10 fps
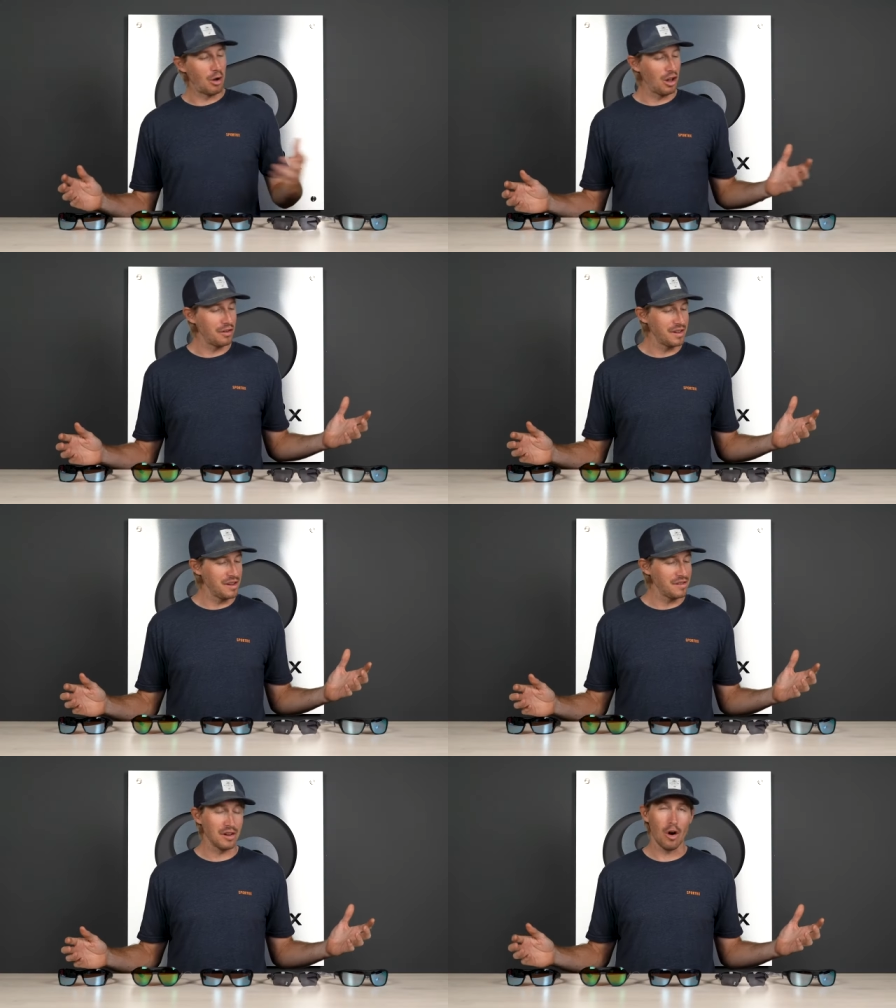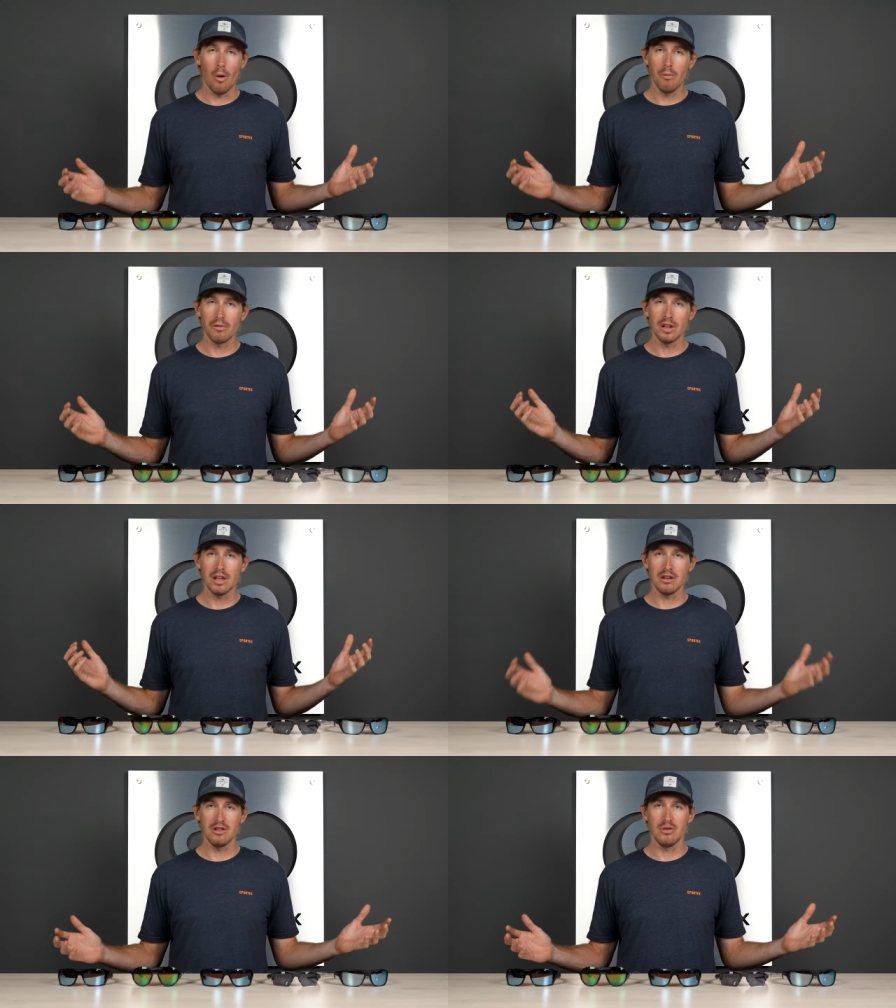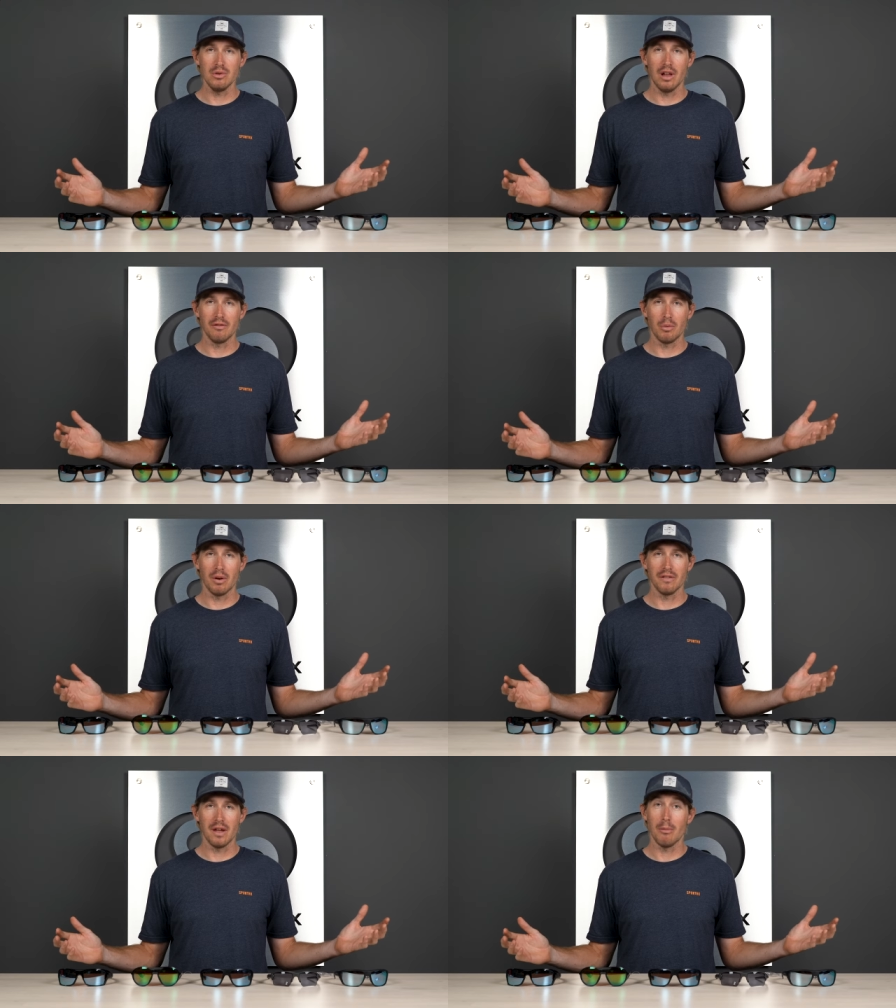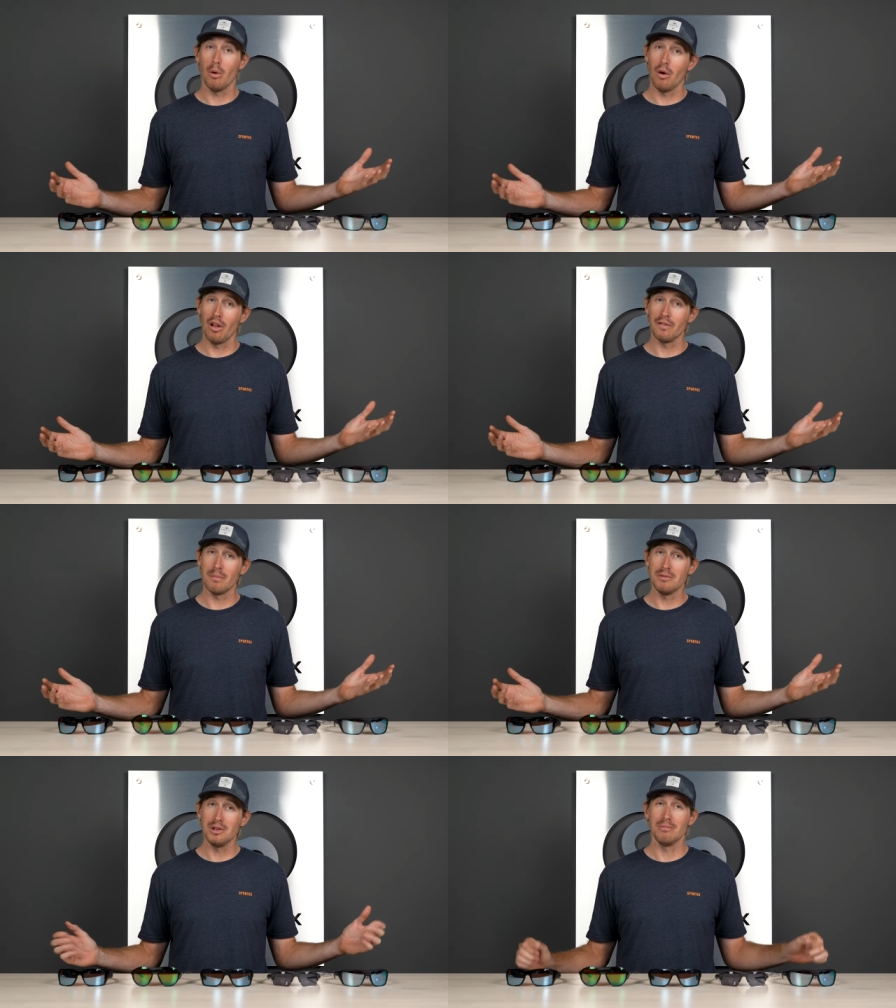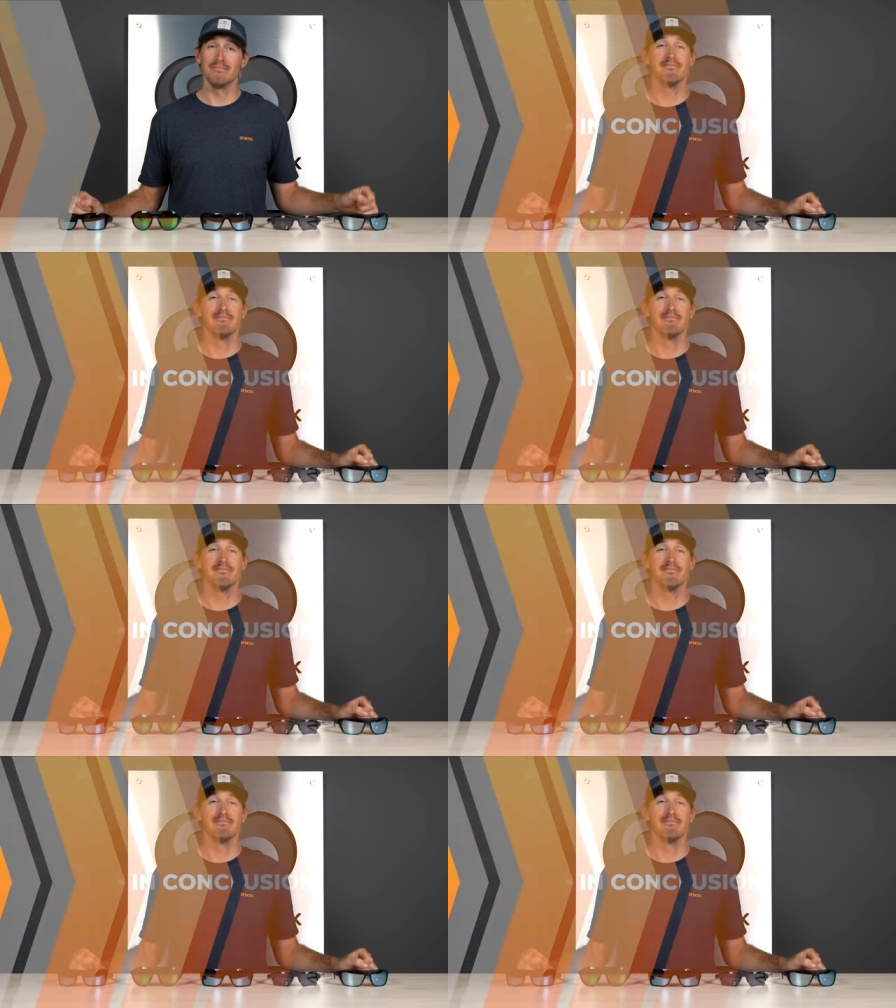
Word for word: all of these and hopefully you loved one of them or all of them too.